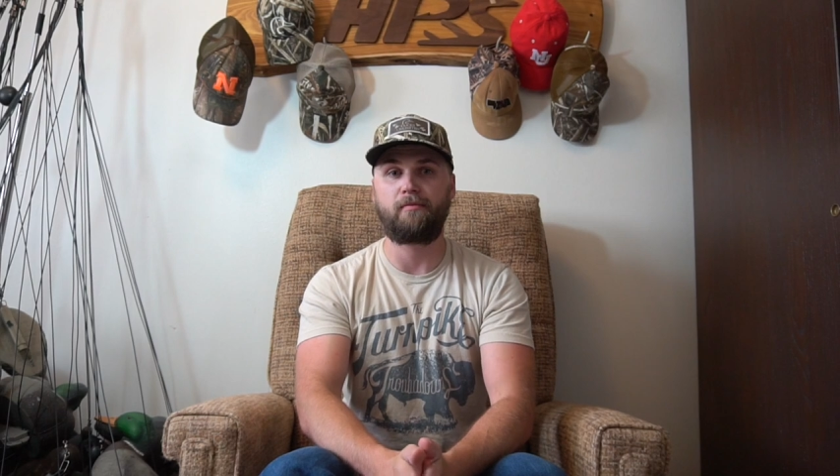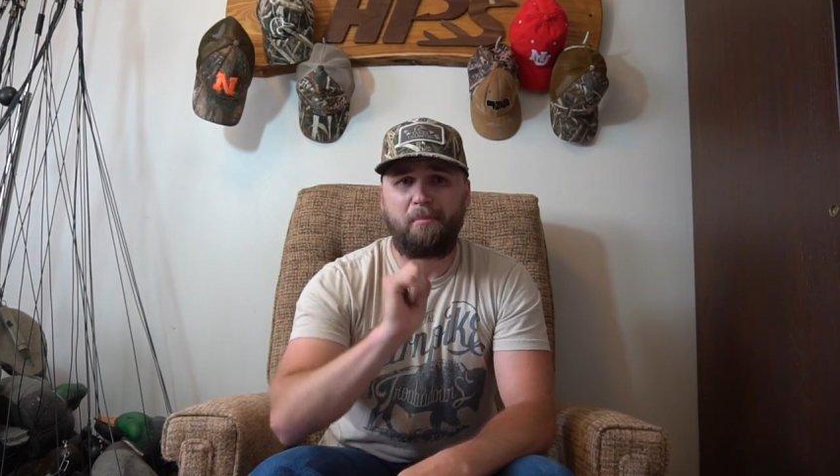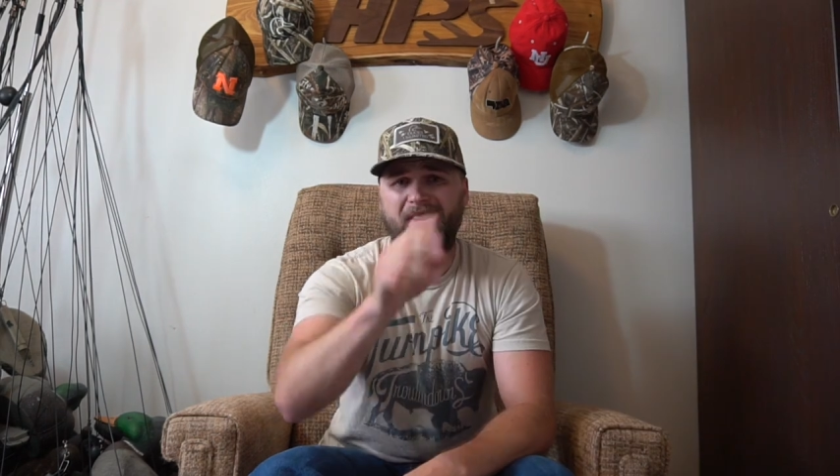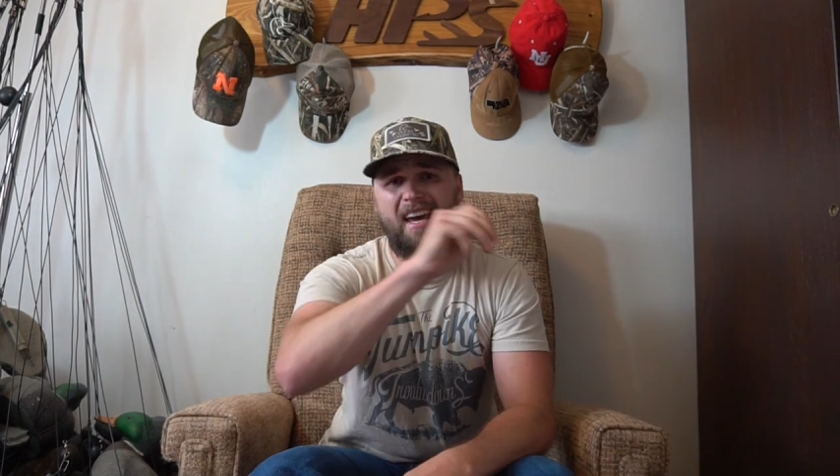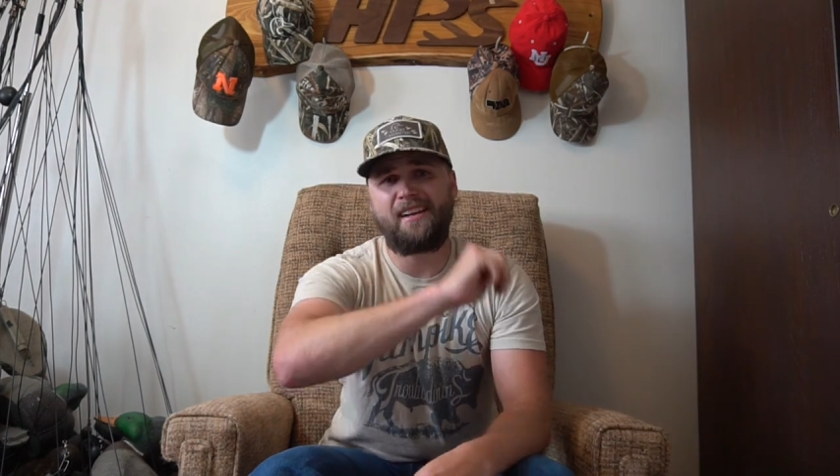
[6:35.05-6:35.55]

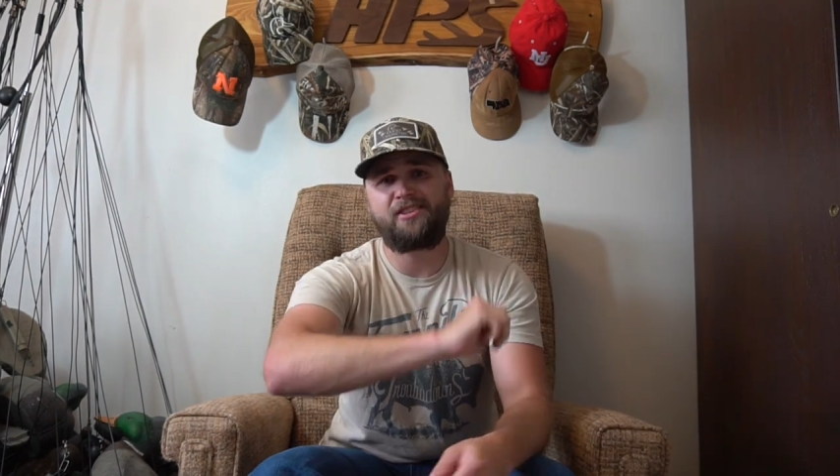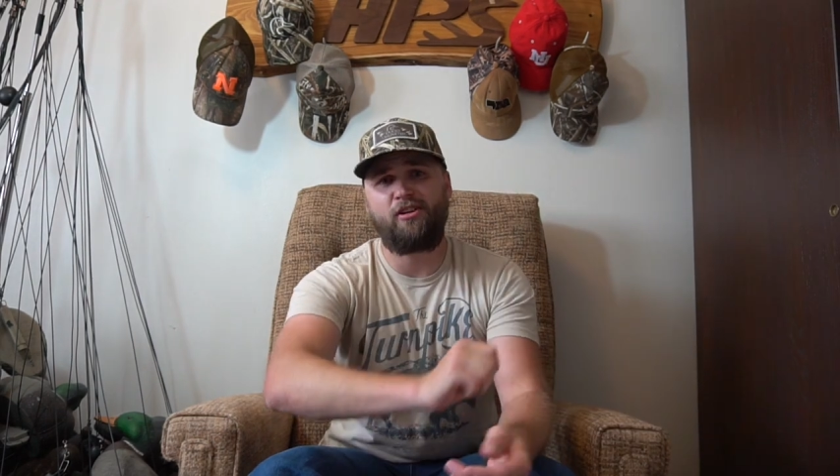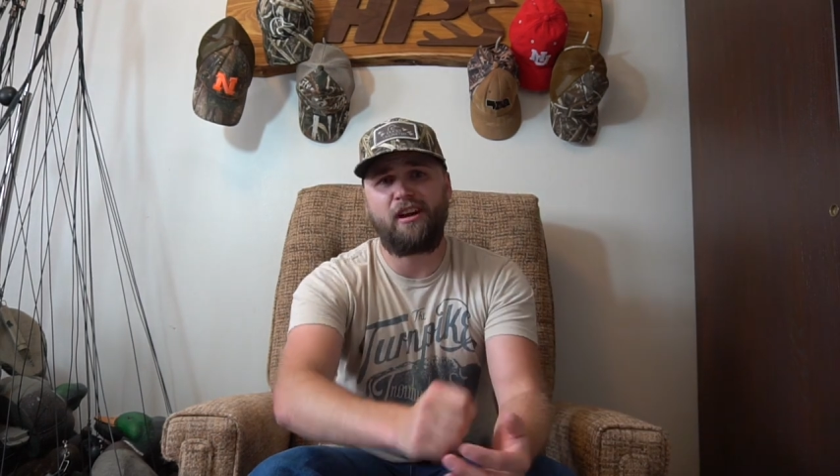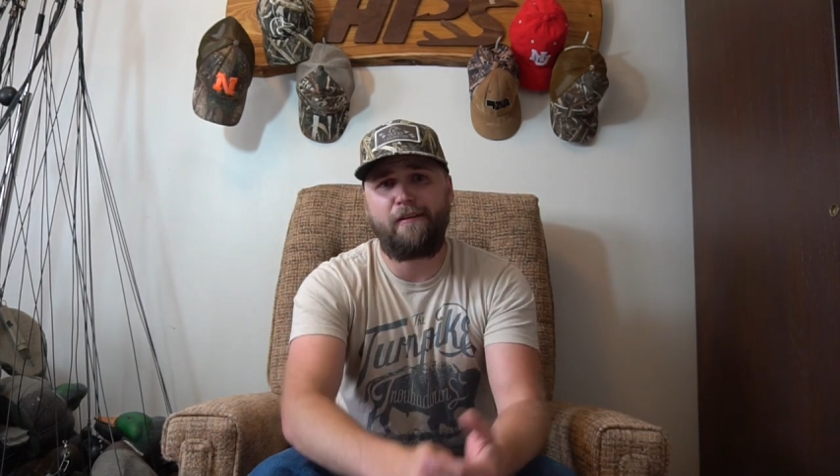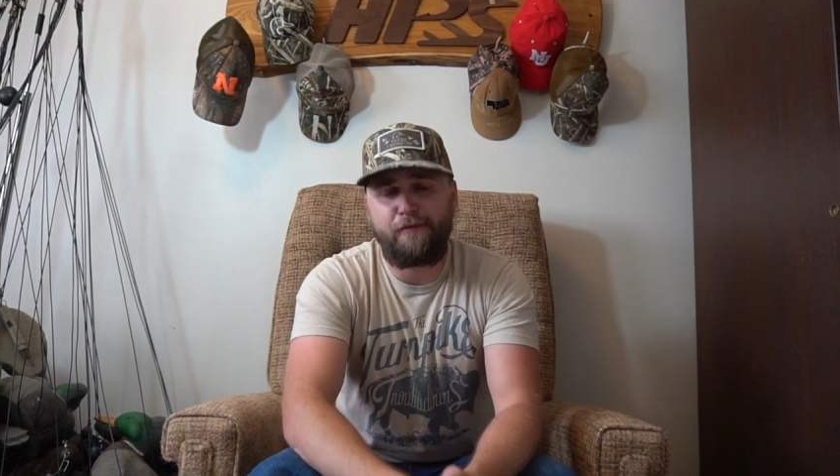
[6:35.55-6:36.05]
But that is all
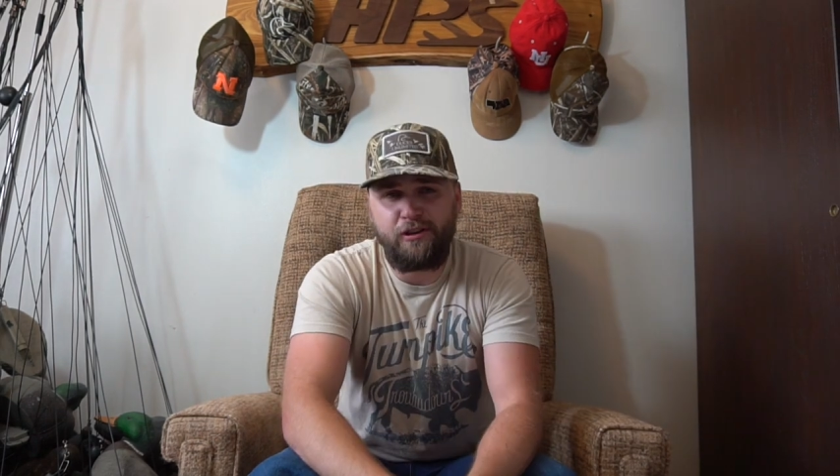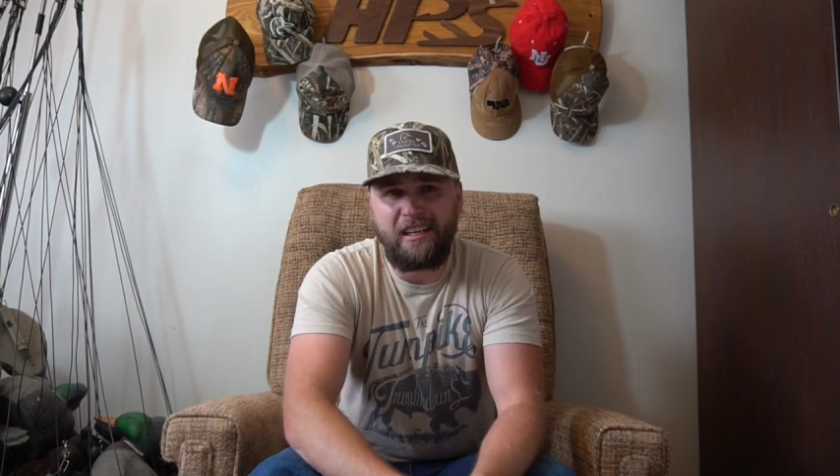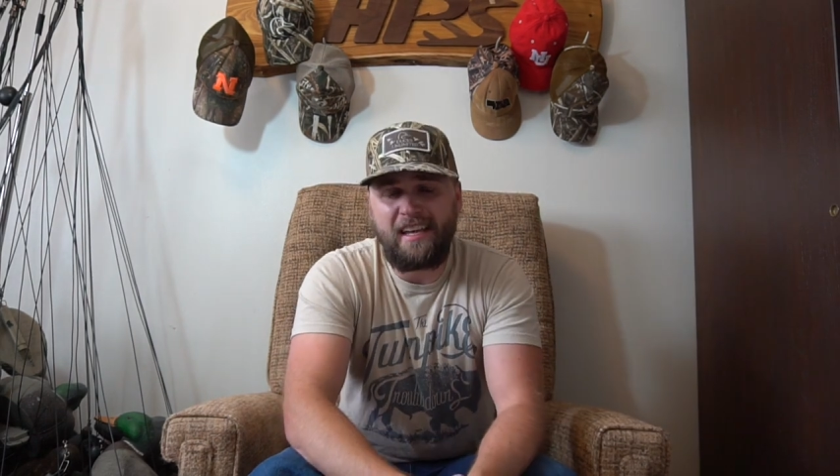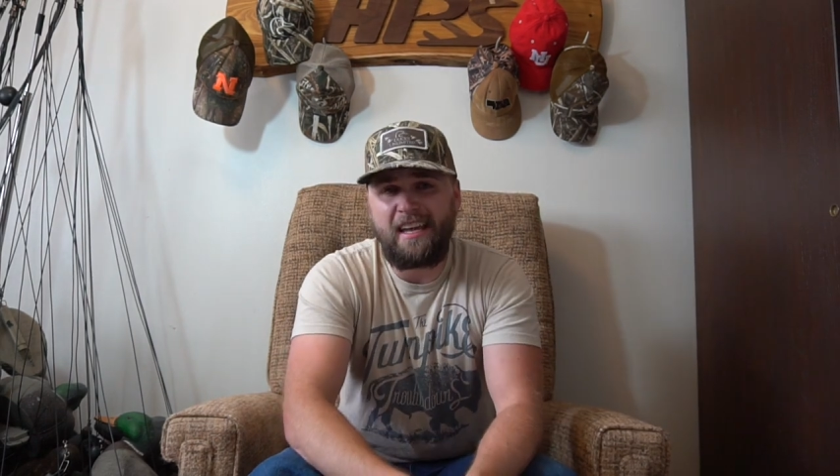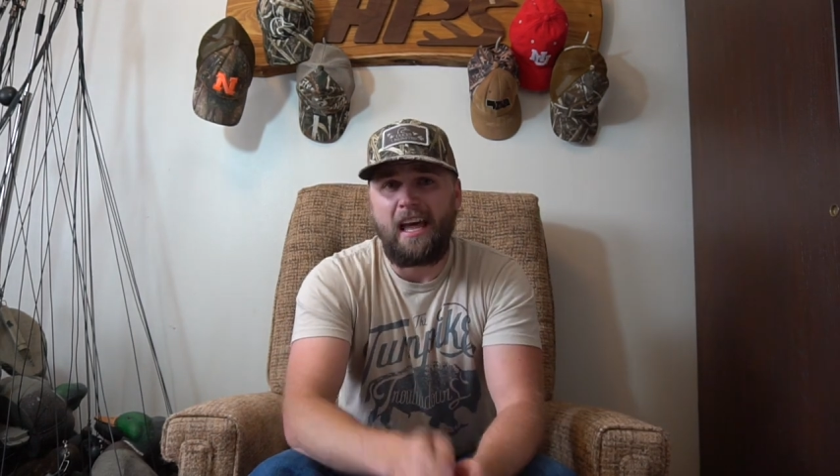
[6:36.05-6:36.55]
I have for you
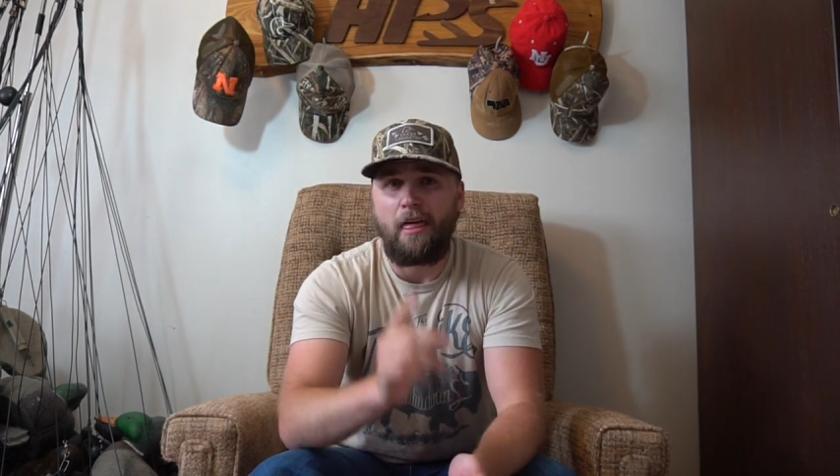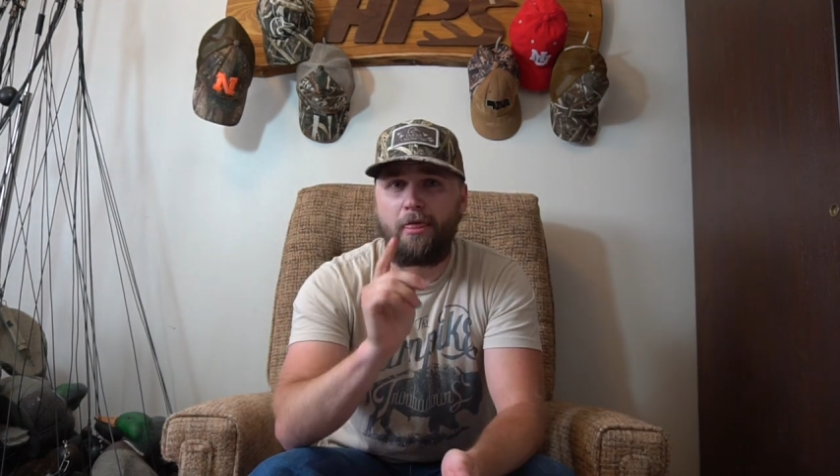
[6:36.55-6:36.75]
today.